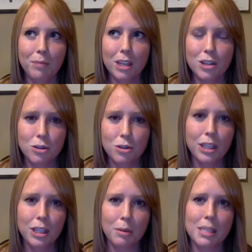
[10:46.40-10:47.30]
truly,
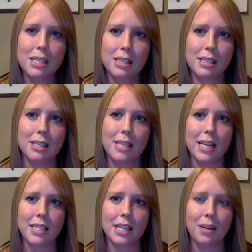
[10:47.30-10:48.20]
your business is
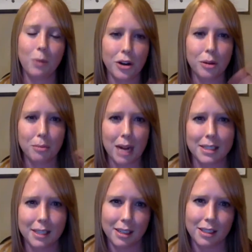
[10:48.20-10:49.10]
standing where your
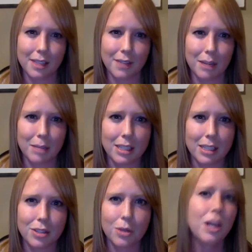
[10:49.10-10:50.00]
mindset is, if that makes sense.
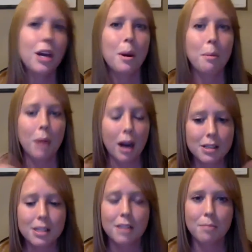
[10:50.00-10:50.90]
So
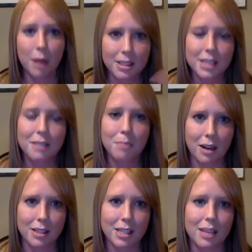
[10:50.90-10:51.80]
positive, positive,
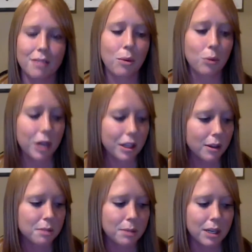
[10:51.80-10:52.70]
positive. Read
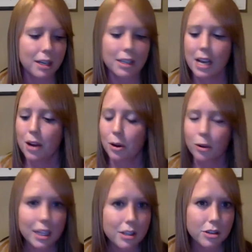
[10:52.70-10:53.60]
those books.
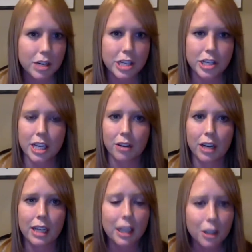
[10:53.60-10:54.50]
Read The Stranger's
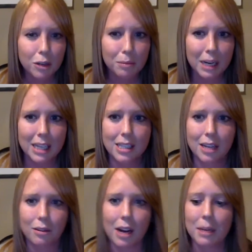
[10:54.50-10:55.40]
Secret. Get your mindset
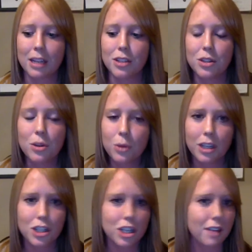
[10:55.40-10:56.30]
right because you can
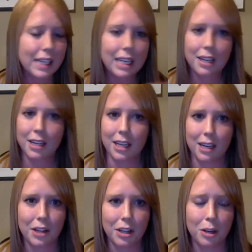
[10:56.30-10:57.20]
achieve anything and
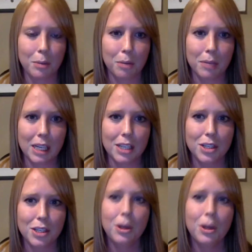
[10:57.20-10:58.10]
everything you put your mind
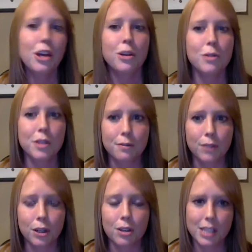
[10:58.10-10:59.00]
to. You just
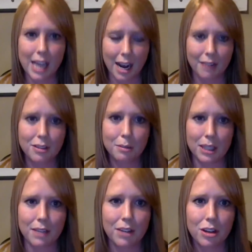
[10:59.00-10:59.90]
first have to
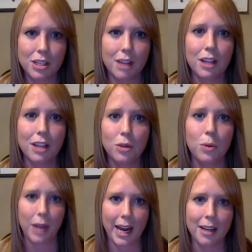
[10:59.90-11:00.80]
believe in yourself that you
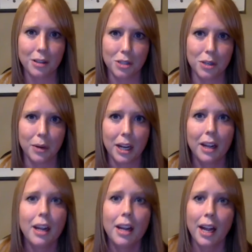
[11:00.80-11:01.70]
can do it.
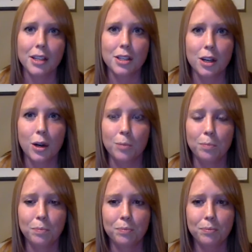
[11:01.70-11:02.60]
And so
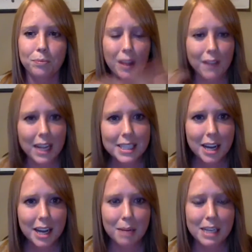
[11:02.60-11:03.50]
that's
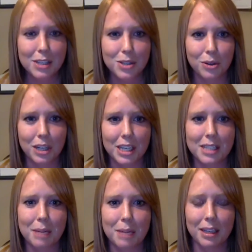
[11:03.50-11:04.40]
kind of my stories,
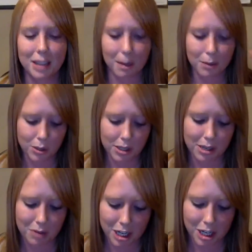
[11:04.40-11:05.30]
my couple stories I
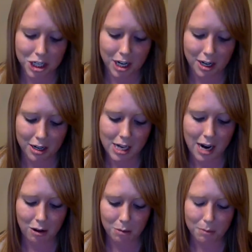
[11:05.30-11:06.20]
wanted to share.
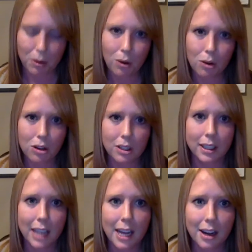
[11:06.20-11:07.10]
Now I'm going to pull
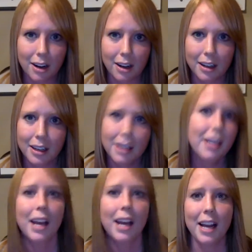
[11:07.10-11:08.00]
Colette on
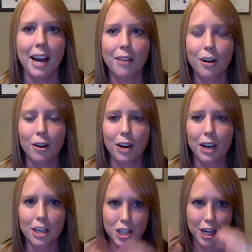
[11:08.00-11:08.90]
and have her kind
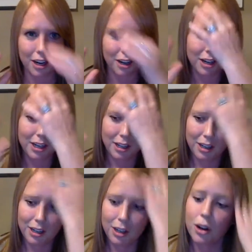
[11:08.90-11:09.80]
of share
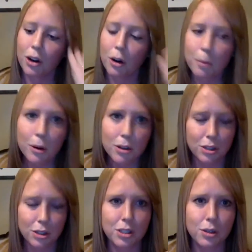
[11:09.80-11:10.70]
her
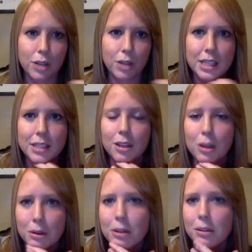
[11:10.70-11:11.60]
personal stories
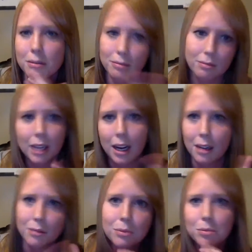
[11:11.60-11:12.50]
or, yeah,
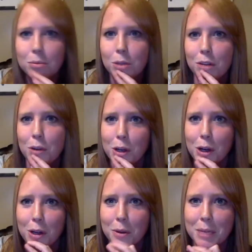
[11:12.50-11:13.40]
whatever you want to
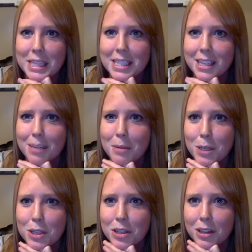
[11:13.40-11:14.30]
call it with mindset. Let me
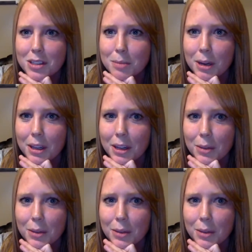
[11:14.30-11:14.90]
put you on spotlight one